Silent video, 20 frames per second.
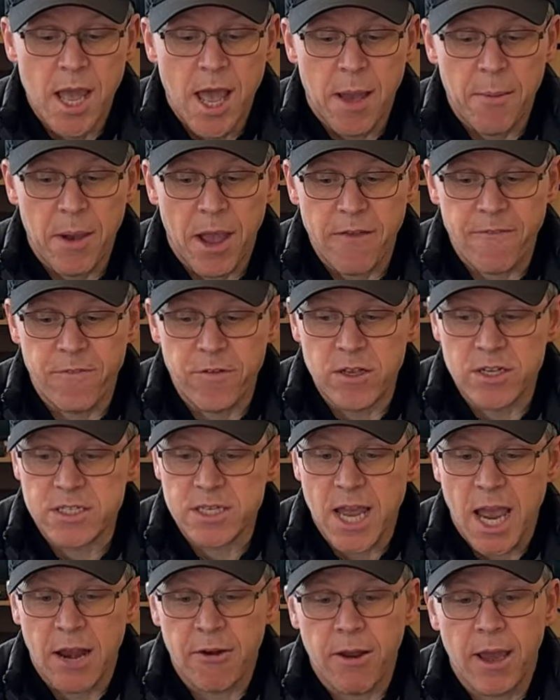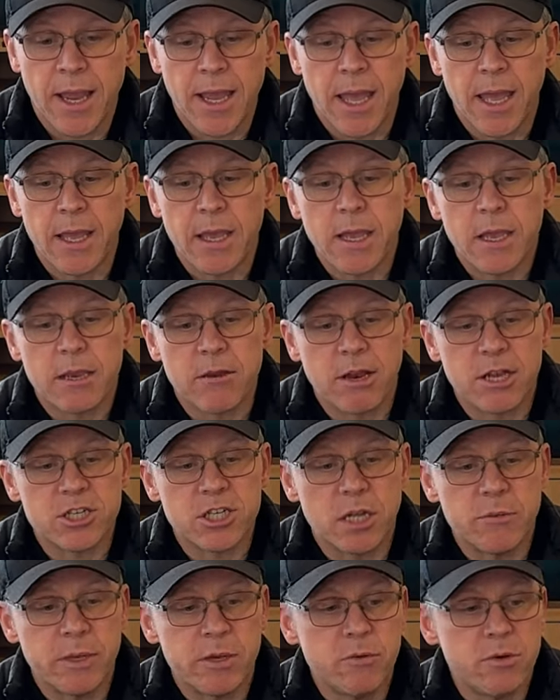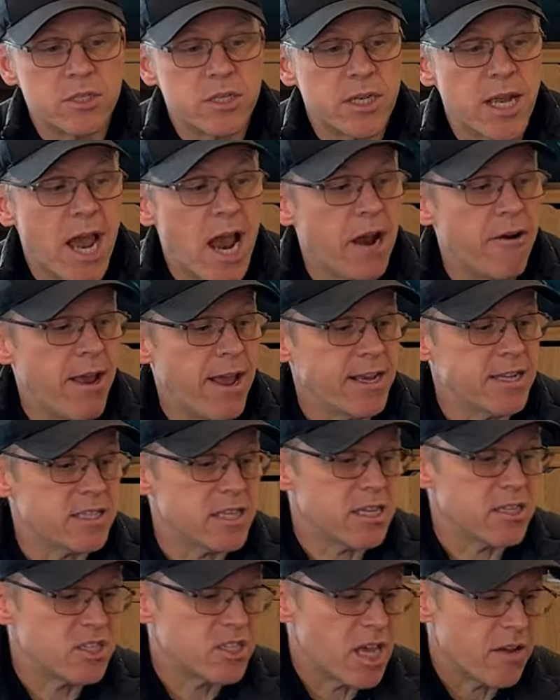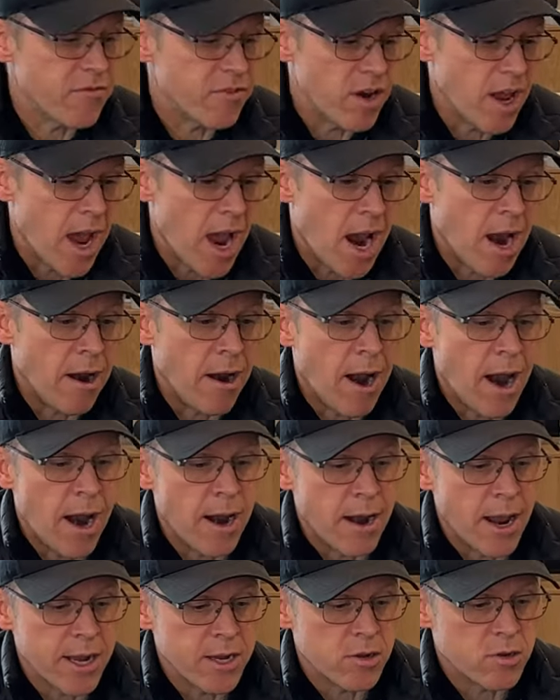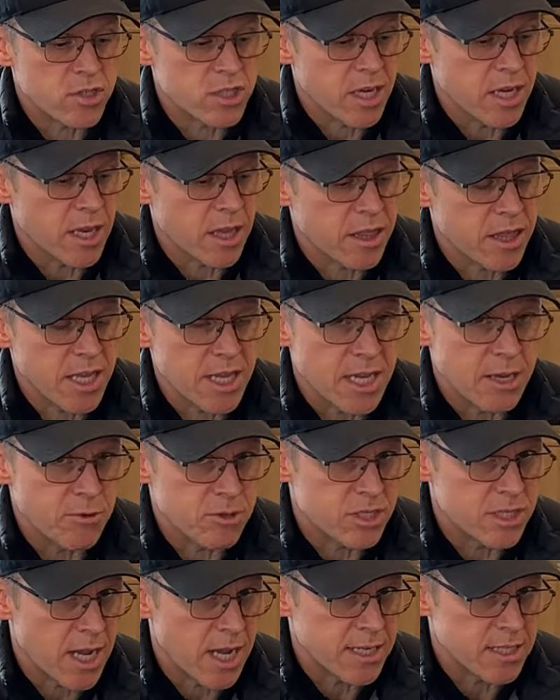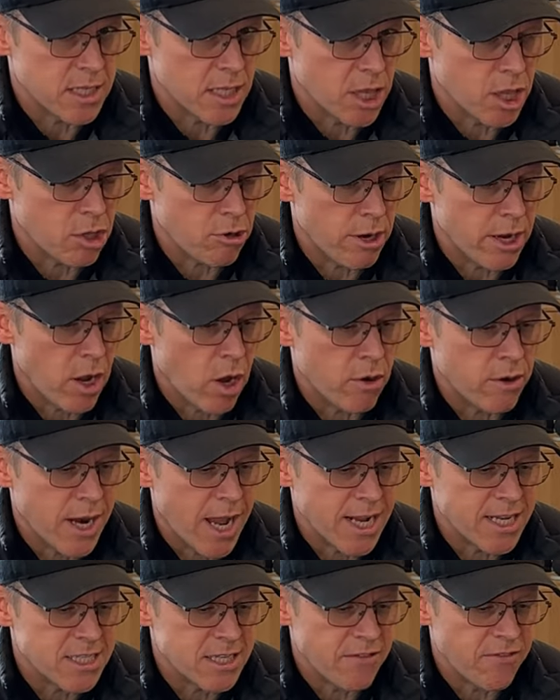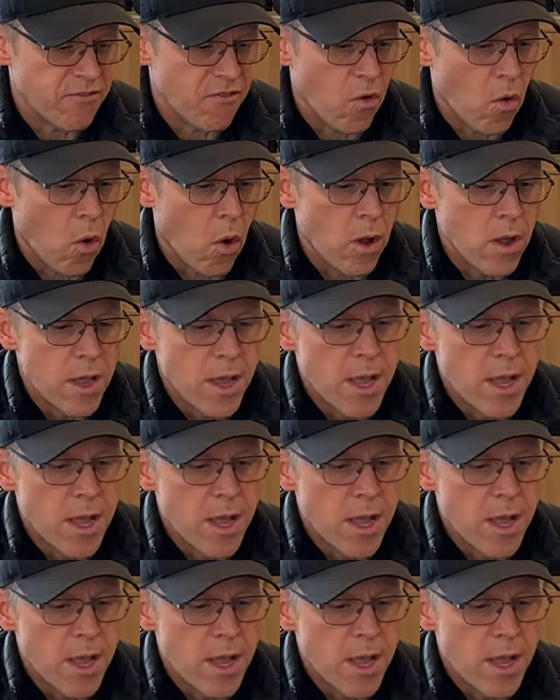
My first Arai crash helmet was an RX7RR. I got it, I think it was 93 or 94.